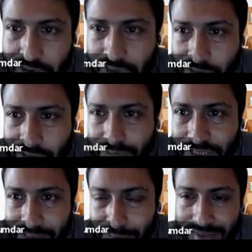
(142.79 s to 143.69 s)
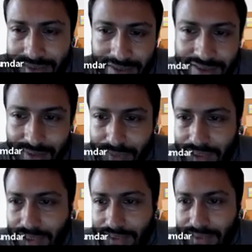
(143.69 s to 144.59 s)
So it will be basically
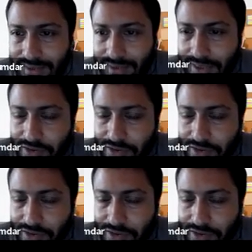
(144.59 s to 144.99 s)
something like this, right?